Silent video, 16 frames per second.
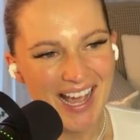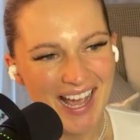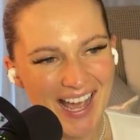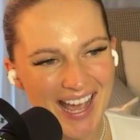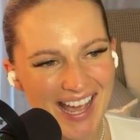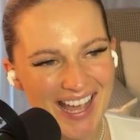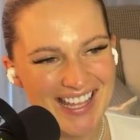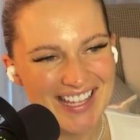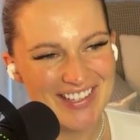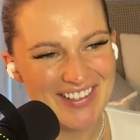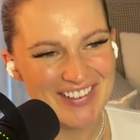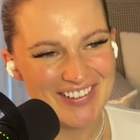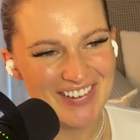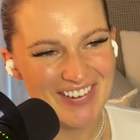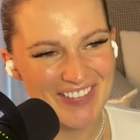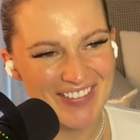Hey,
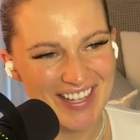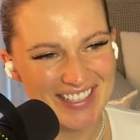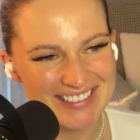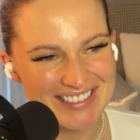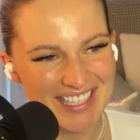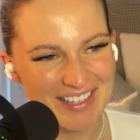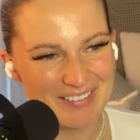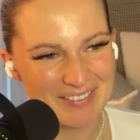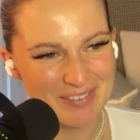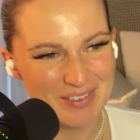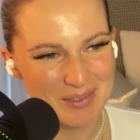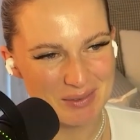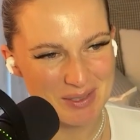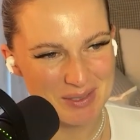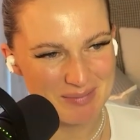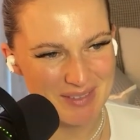you're on That's
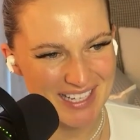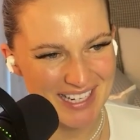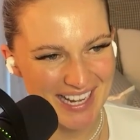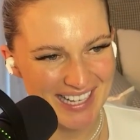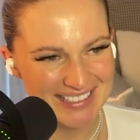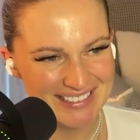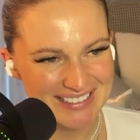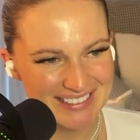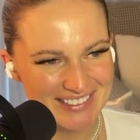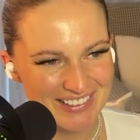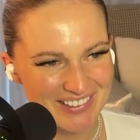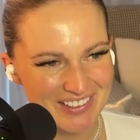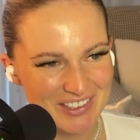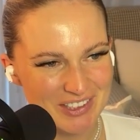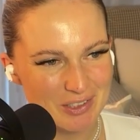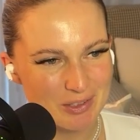Helpful with me, Ed
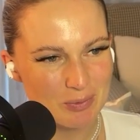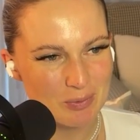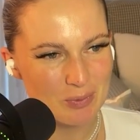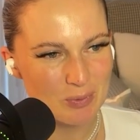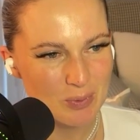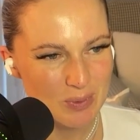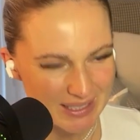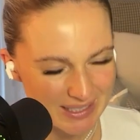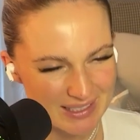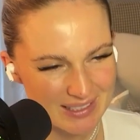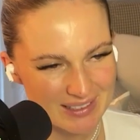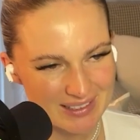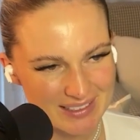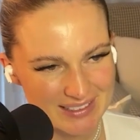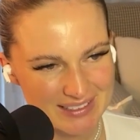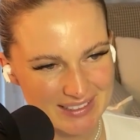Stott, your
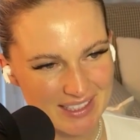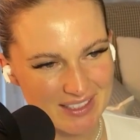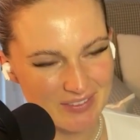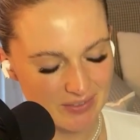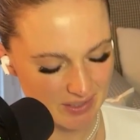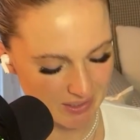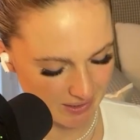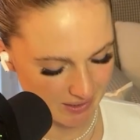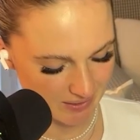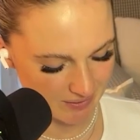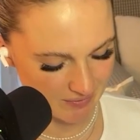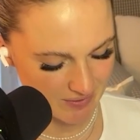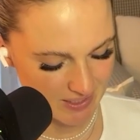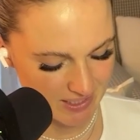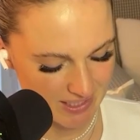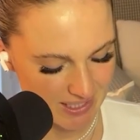weekly serving
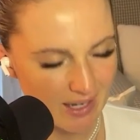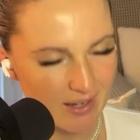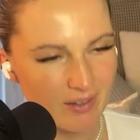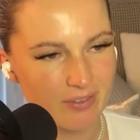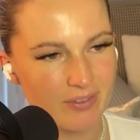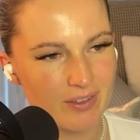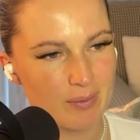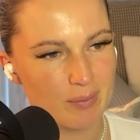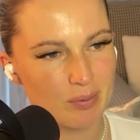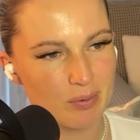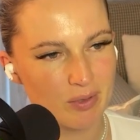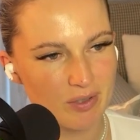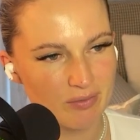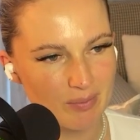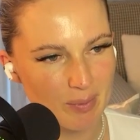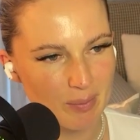of
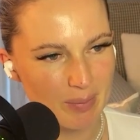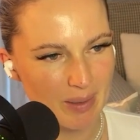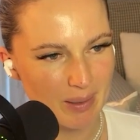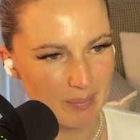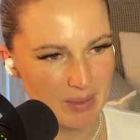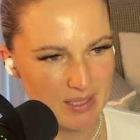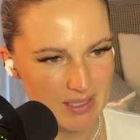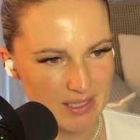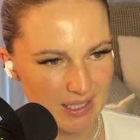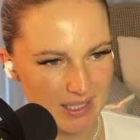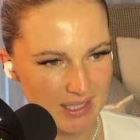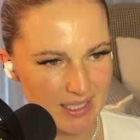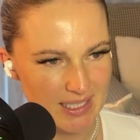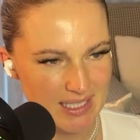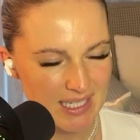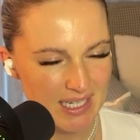self-improvement backed by
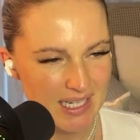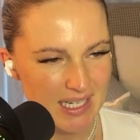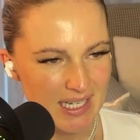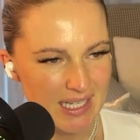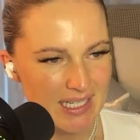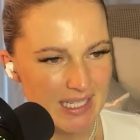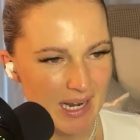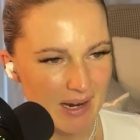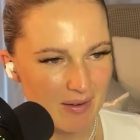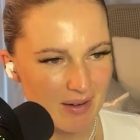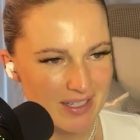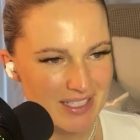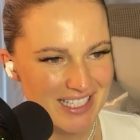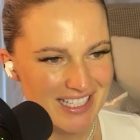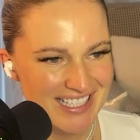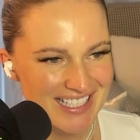science. Now,
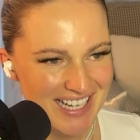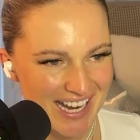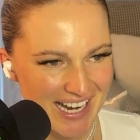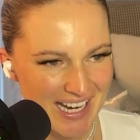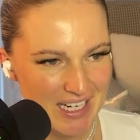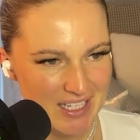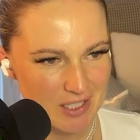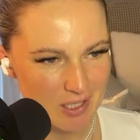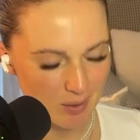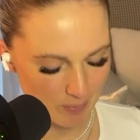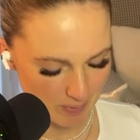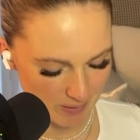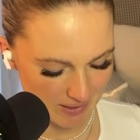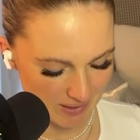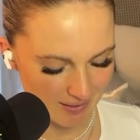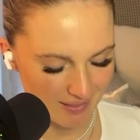today, a
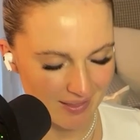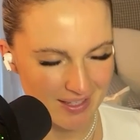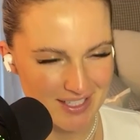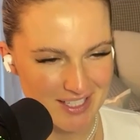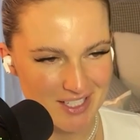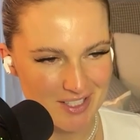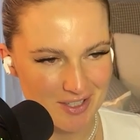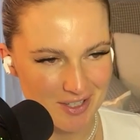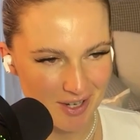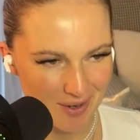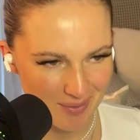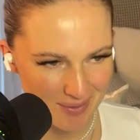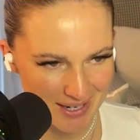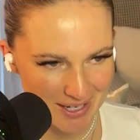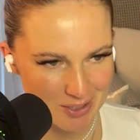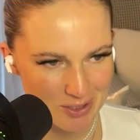topic that is
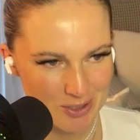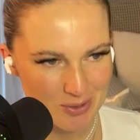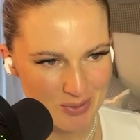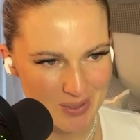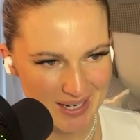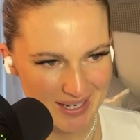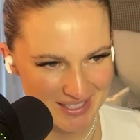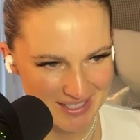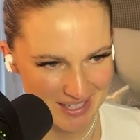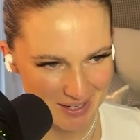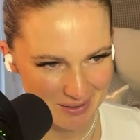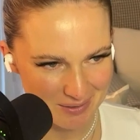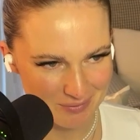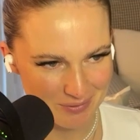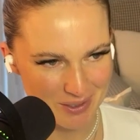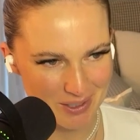going to hit
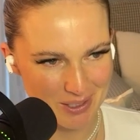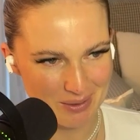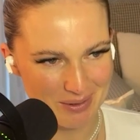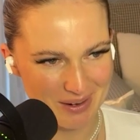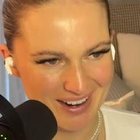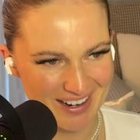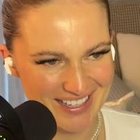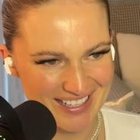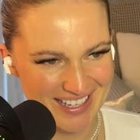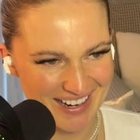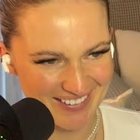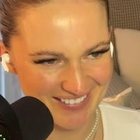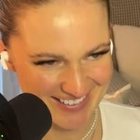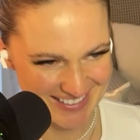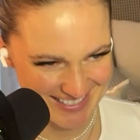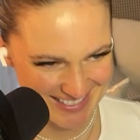home for you, I
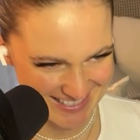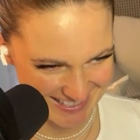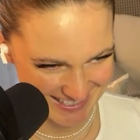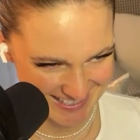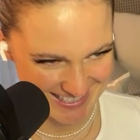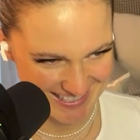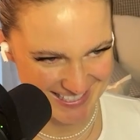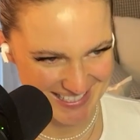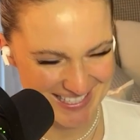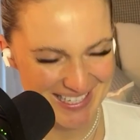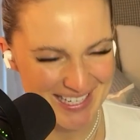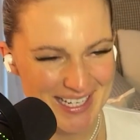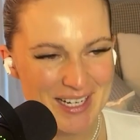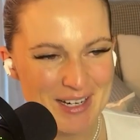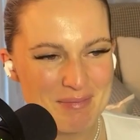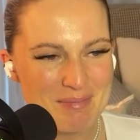guarantee it.
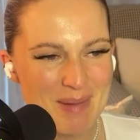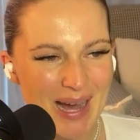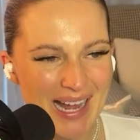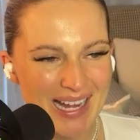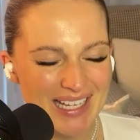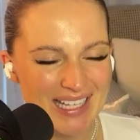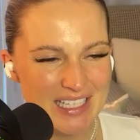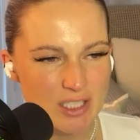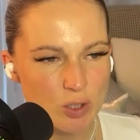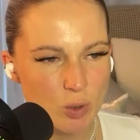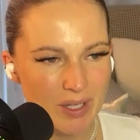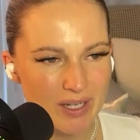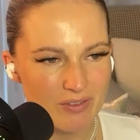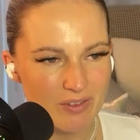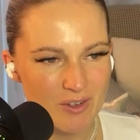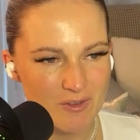Back in
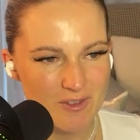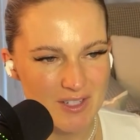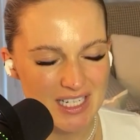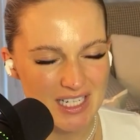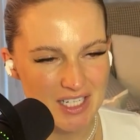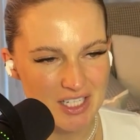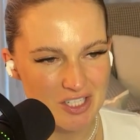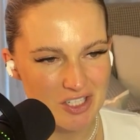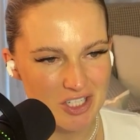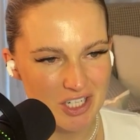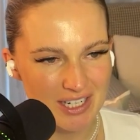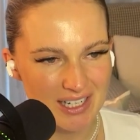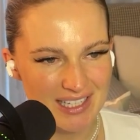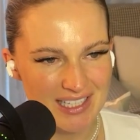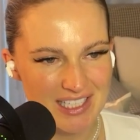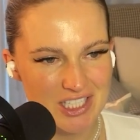2015,
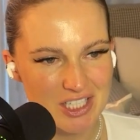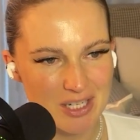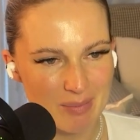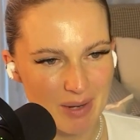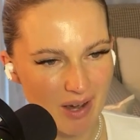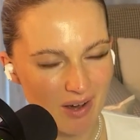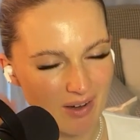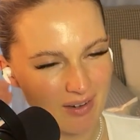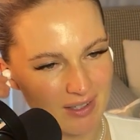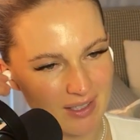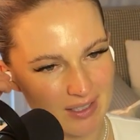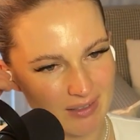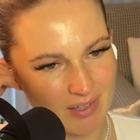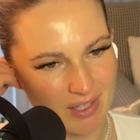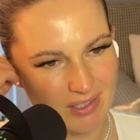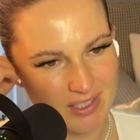journalist Gemma
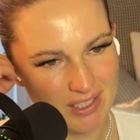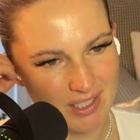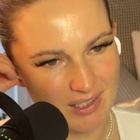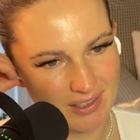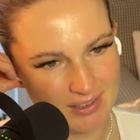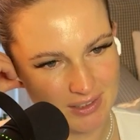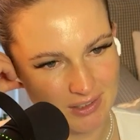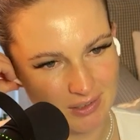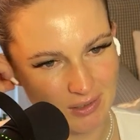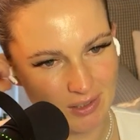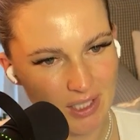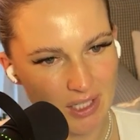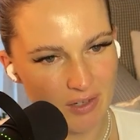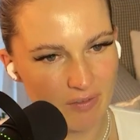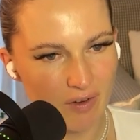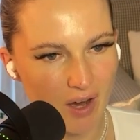Hartley wrote an article
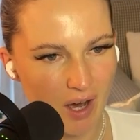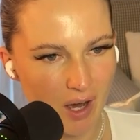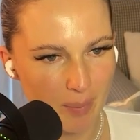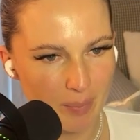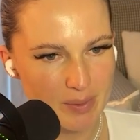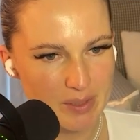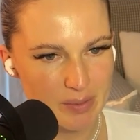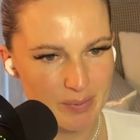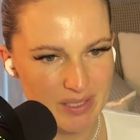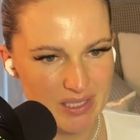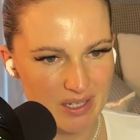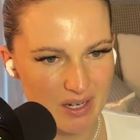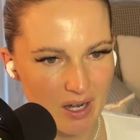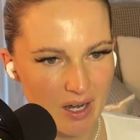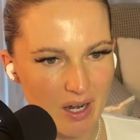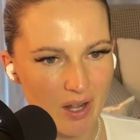for Harper's
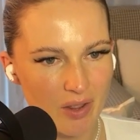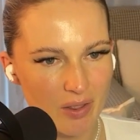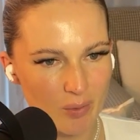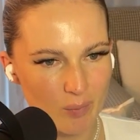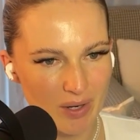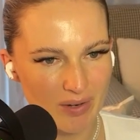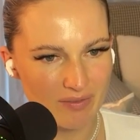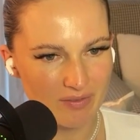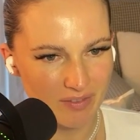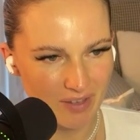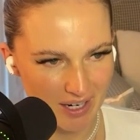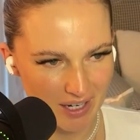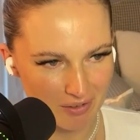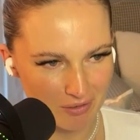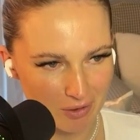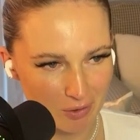Bazaar that went
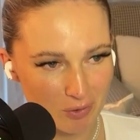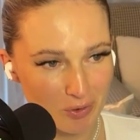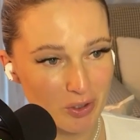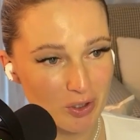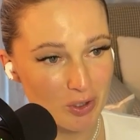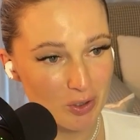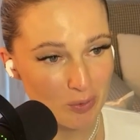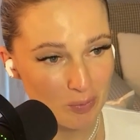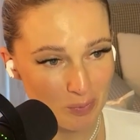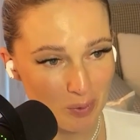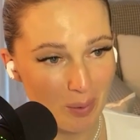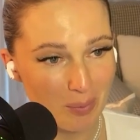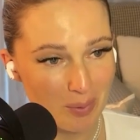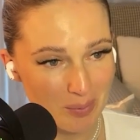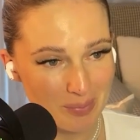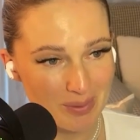viral. You
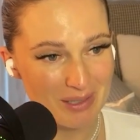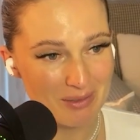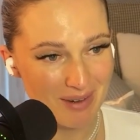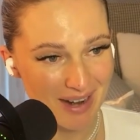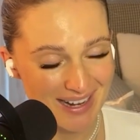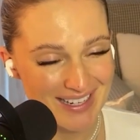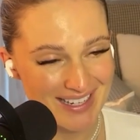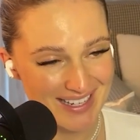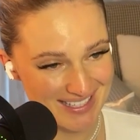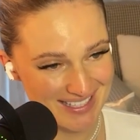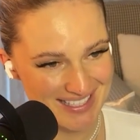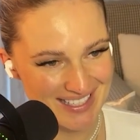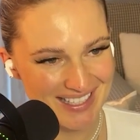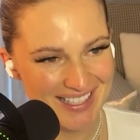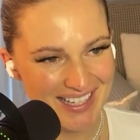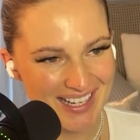probably read
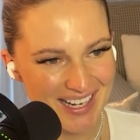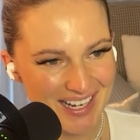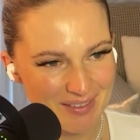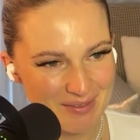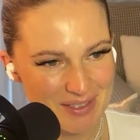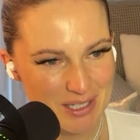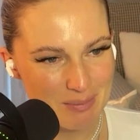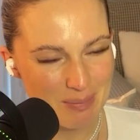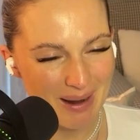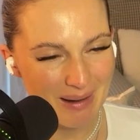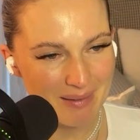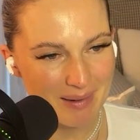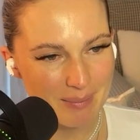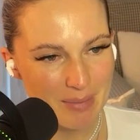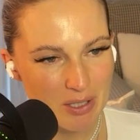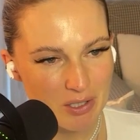it. It was
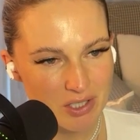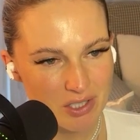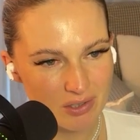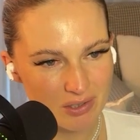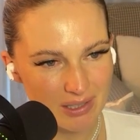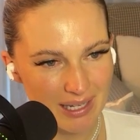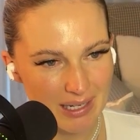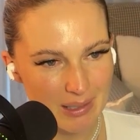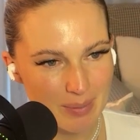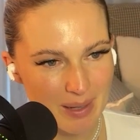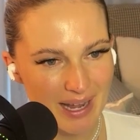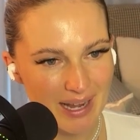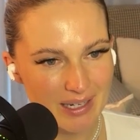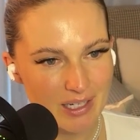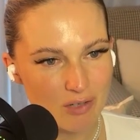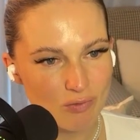about emotional labour
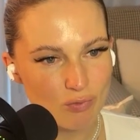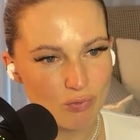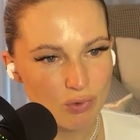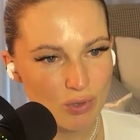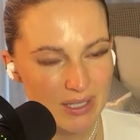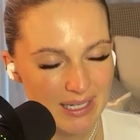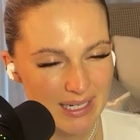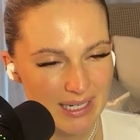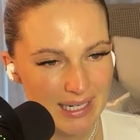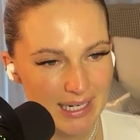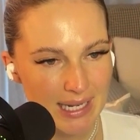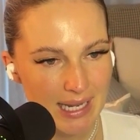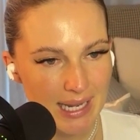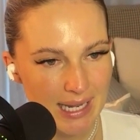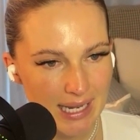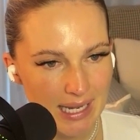and it
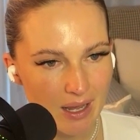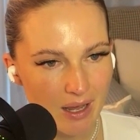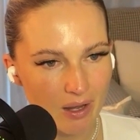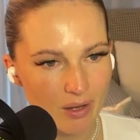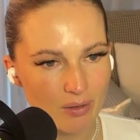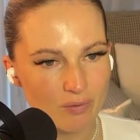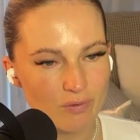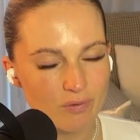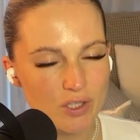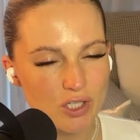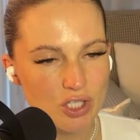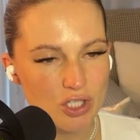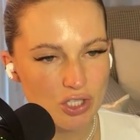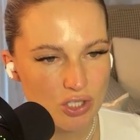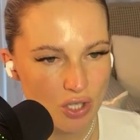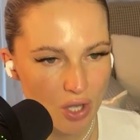really hit home for
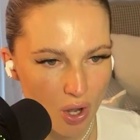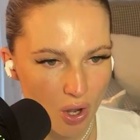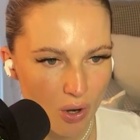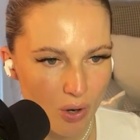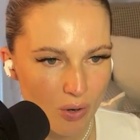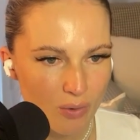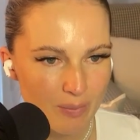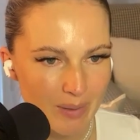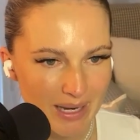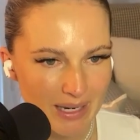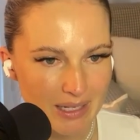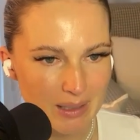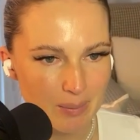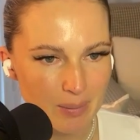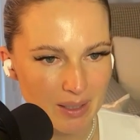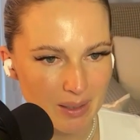so
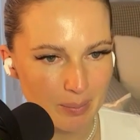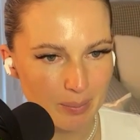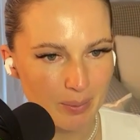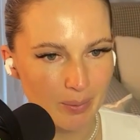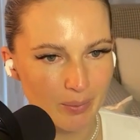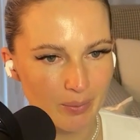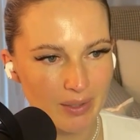many people.